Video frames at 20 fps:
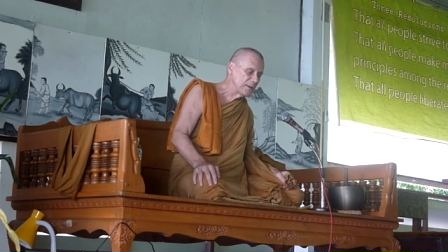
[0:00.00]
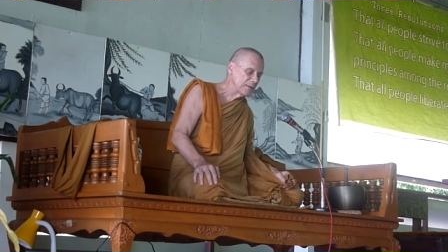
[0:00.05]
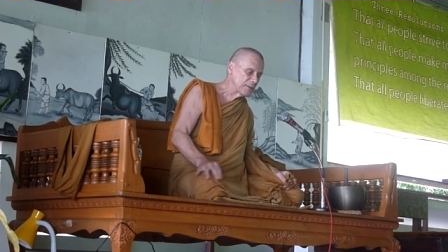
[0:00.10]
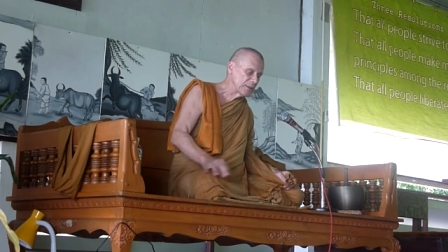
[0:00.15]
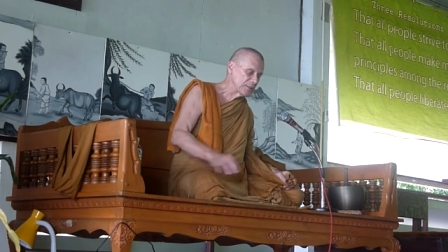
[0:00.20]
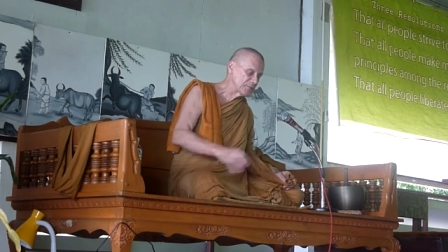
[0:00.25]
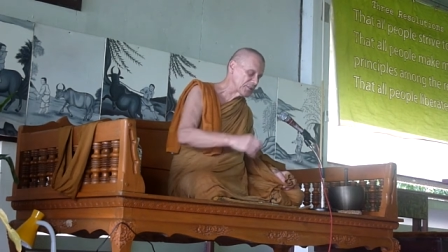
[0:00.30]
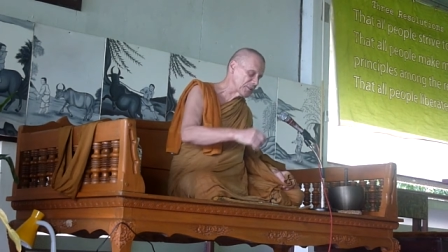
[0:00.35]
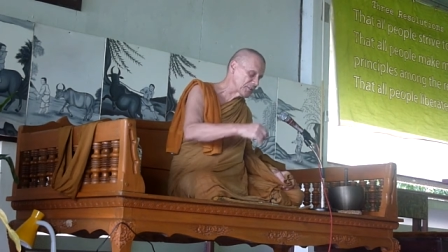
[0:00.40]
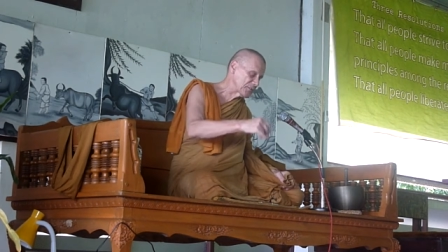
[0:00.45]

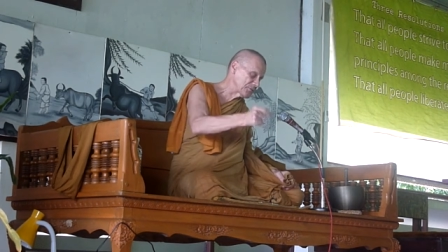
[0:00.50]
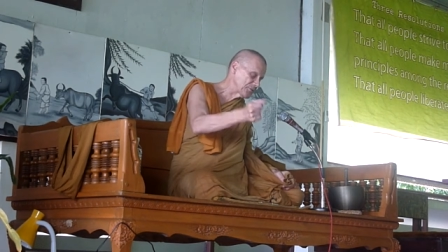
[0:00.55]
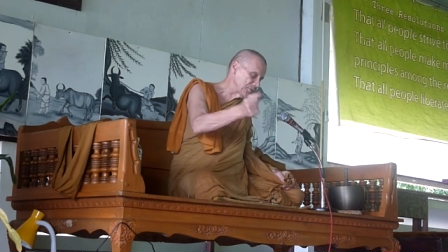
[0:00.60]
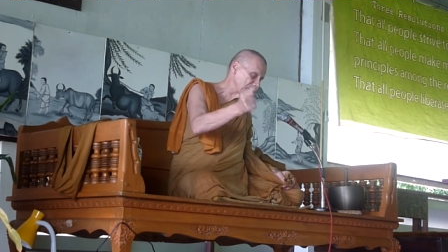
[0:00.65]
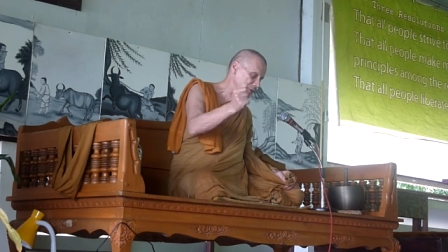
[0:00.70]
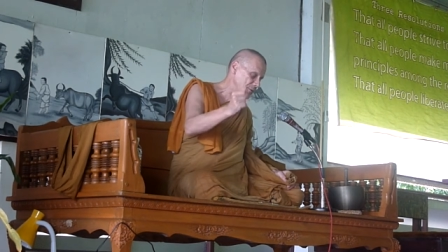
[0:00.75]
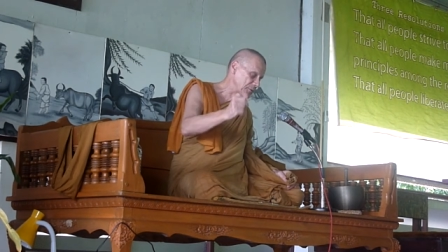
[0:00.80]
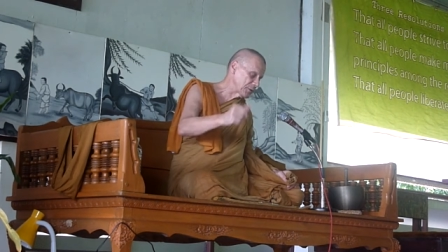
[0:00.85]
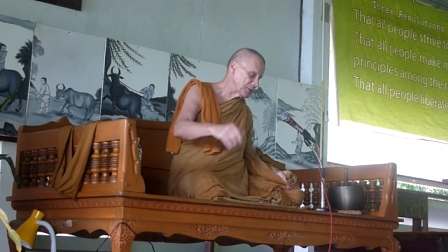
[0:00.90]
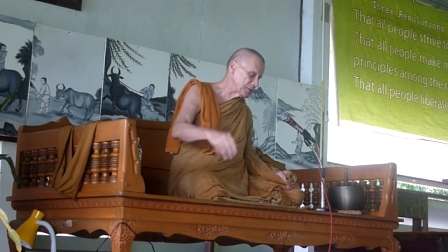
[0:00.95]
than just
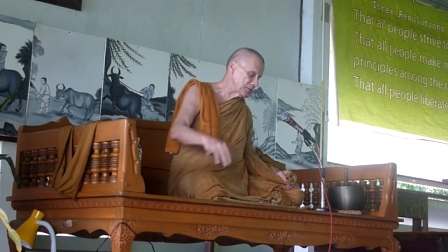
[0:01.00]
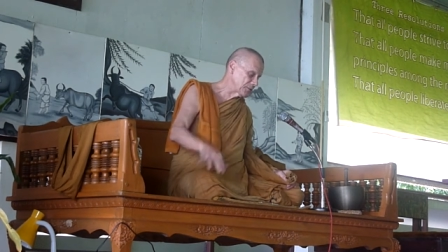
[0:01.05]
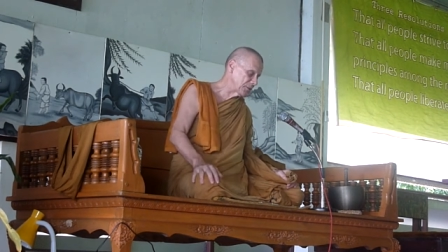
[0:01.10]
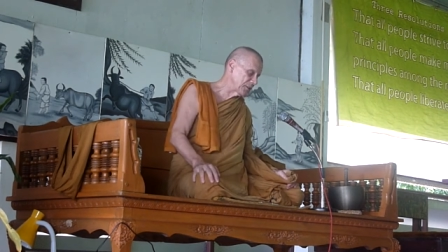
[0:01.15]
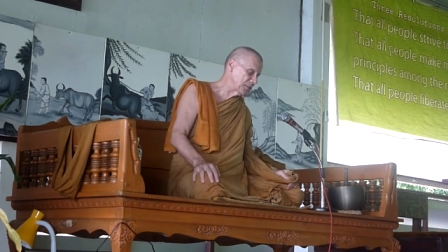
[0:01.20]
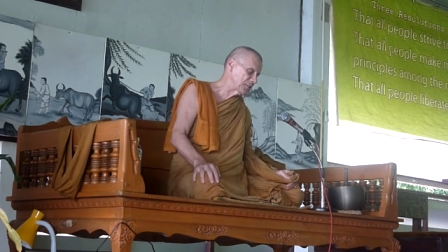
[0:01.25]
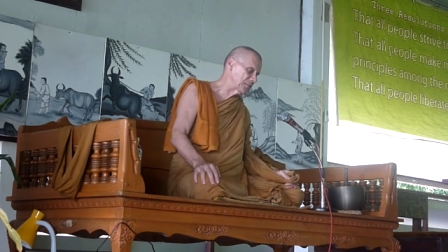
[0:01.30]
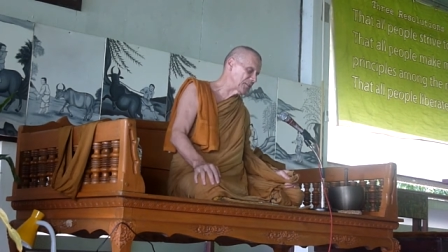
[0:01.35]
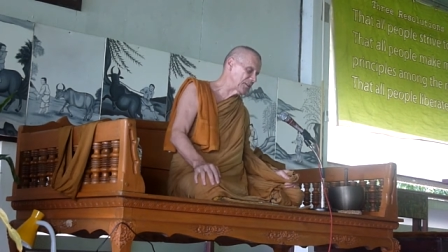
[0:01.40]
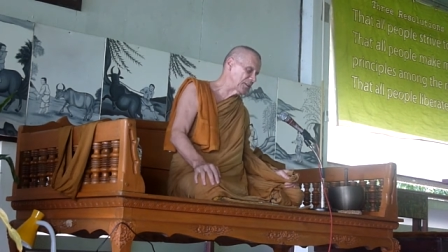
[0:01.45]
following the
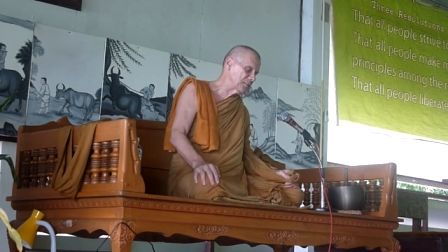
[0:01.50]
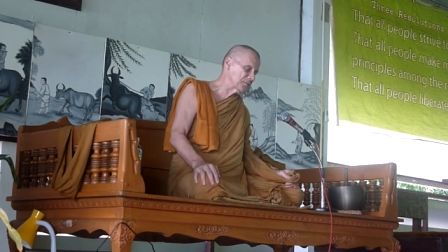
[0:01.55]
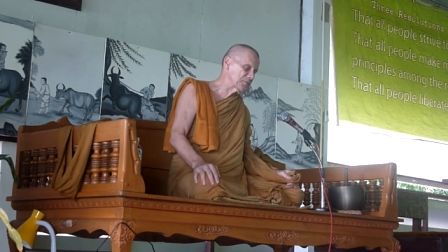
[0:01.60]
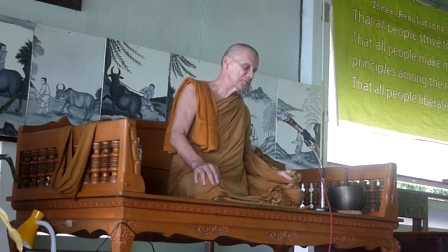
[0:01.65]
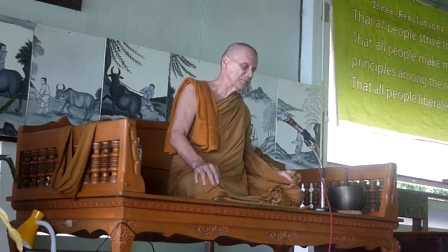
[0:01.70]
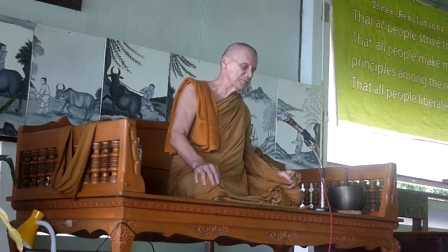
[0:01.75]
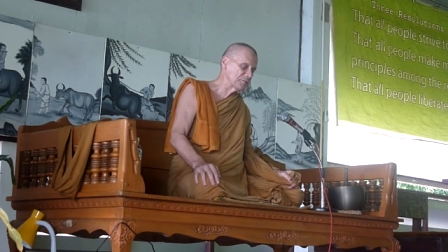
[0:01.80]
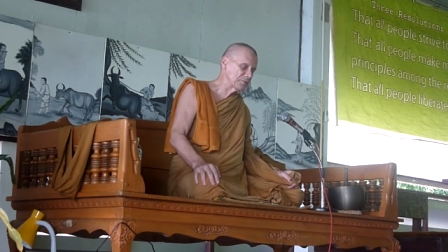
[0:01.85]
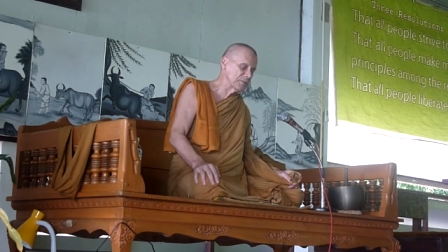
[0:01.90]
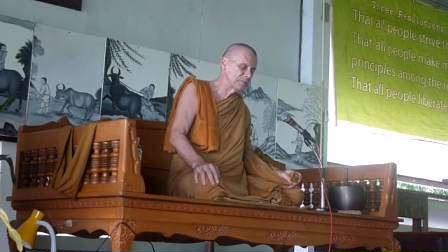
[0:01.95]

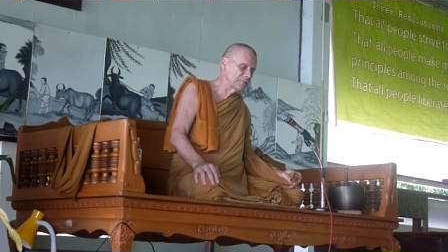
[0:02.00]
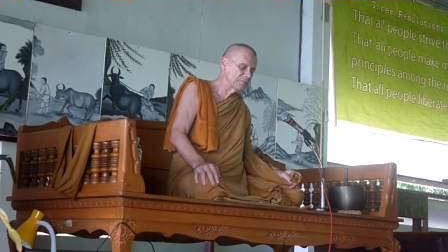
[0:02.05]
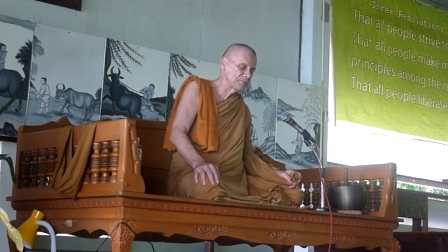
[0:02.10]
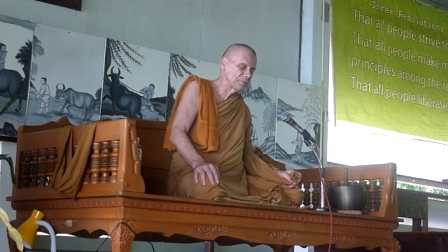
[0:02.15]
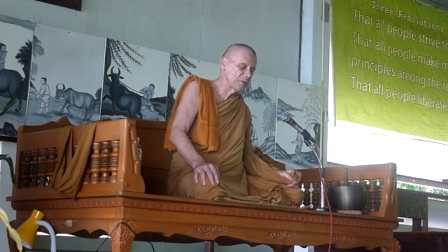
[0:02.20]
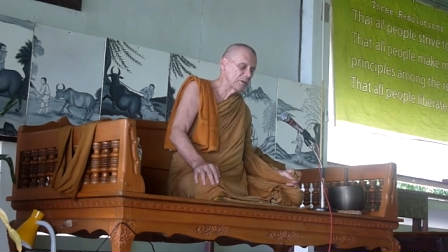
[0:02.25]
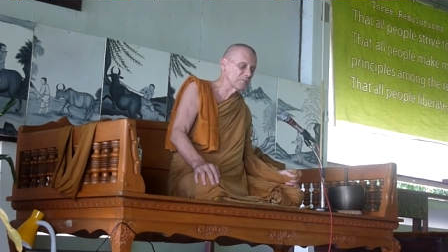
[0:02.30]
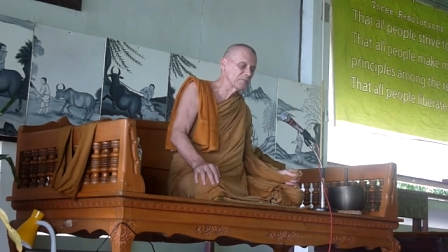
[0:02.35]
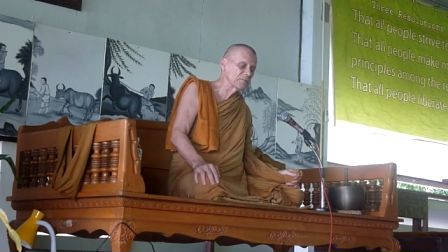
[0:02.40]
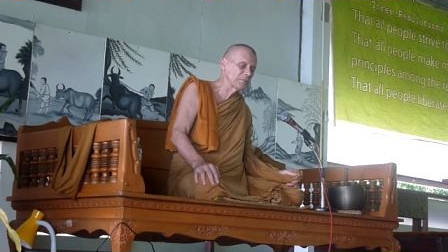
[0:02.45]
dictates
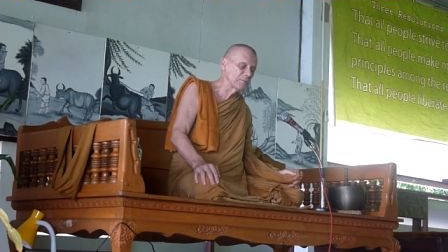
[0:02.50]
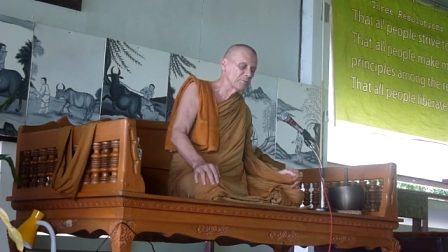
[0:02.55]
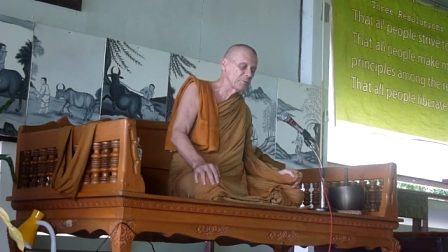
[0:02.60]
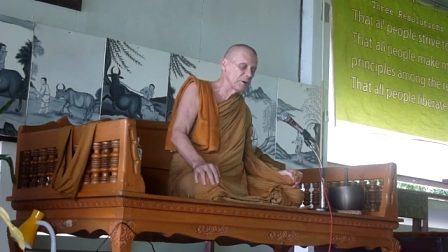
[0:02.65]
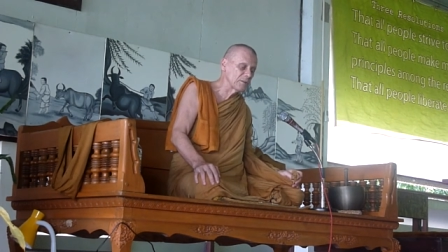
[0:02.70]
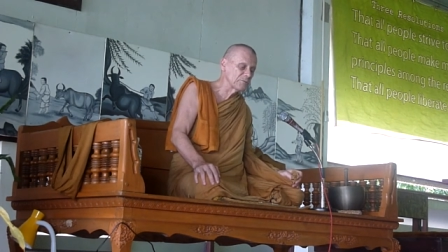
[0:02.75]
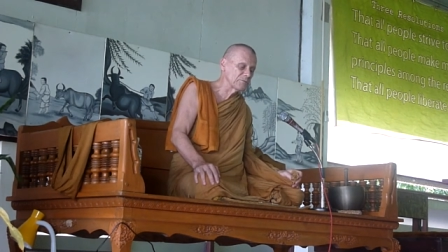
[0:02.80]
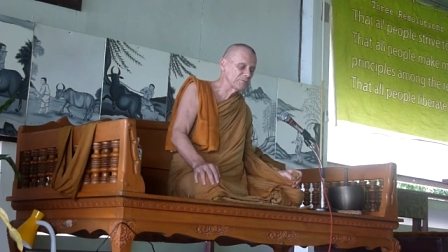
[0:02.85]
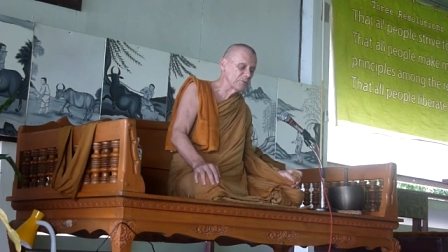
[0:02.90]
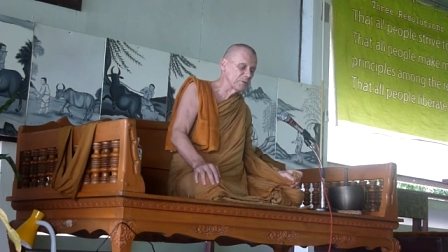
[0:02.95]
of the
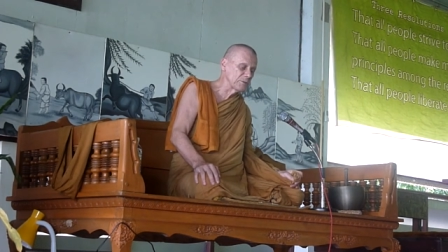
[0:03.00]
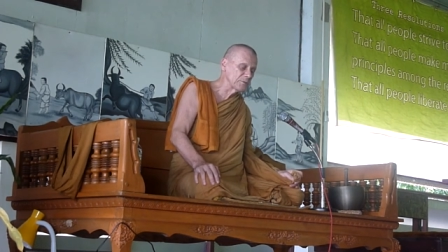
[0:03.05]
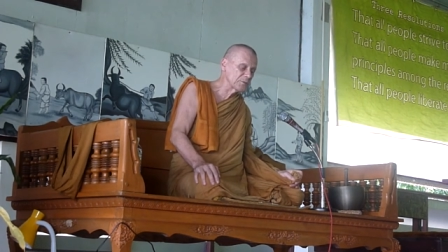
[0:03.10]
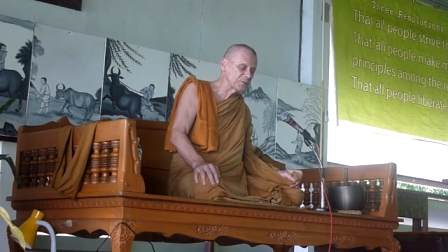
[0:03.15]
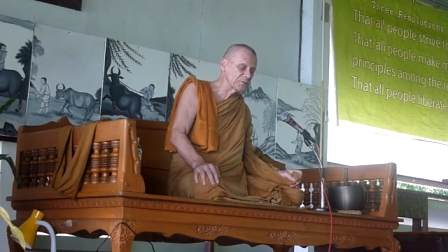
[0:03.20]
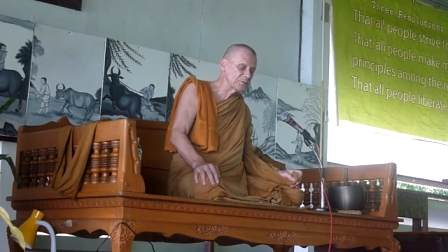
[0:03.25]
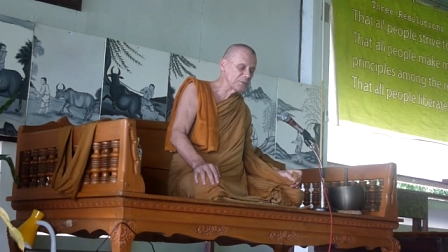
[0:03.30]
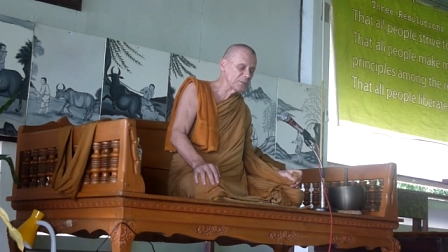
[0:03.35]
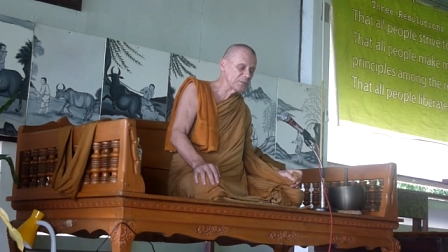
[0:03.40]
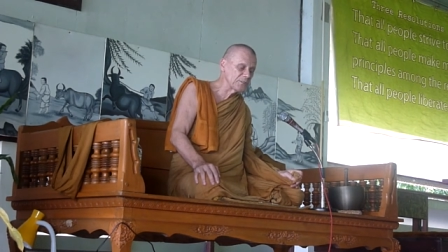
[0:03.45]
wrong forms
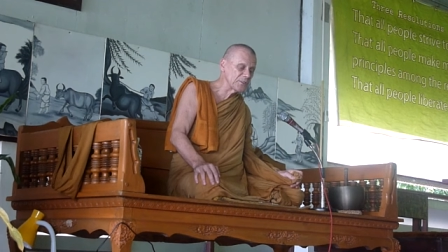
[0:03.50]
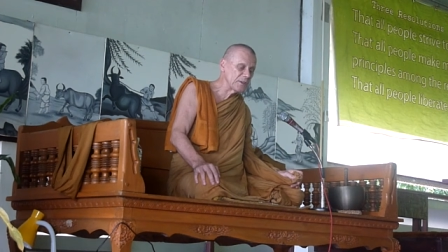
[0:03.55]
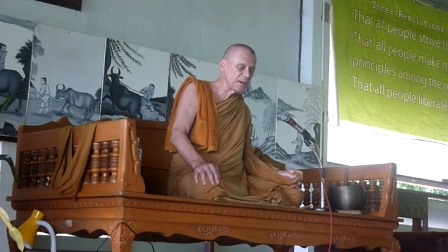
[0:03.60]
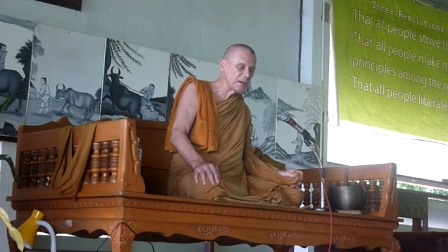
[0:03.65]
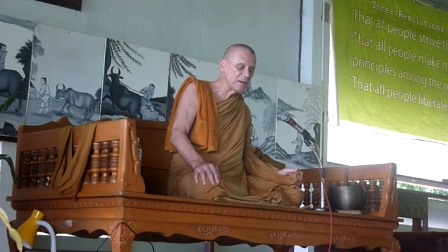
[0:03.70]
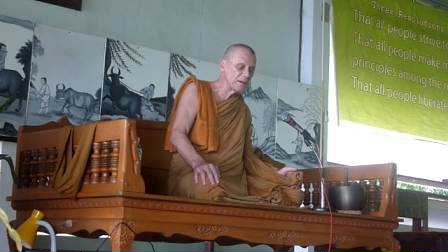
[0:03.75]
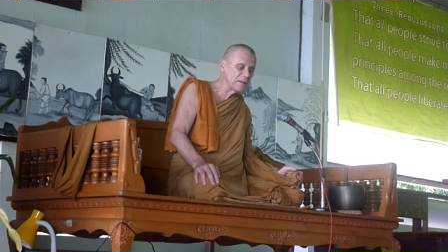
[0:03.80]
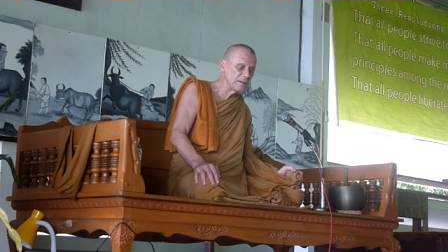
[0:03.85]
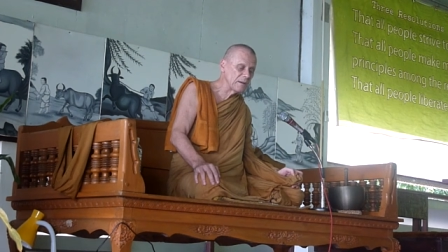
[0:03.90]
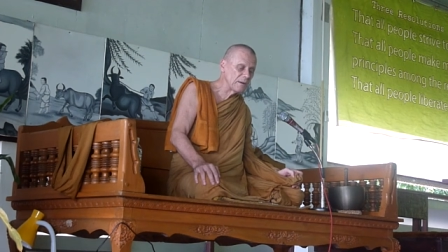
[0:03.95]
of
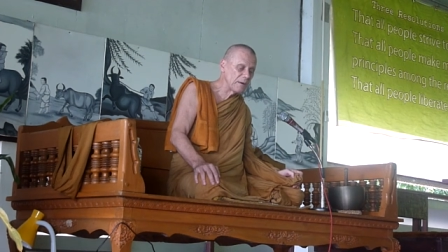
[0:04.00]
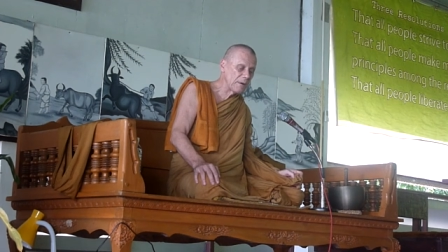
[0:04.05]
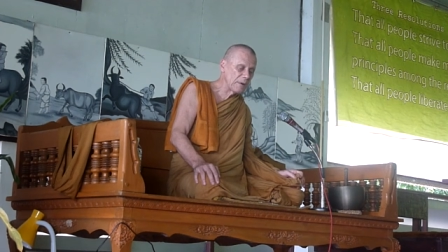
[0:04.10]
desire.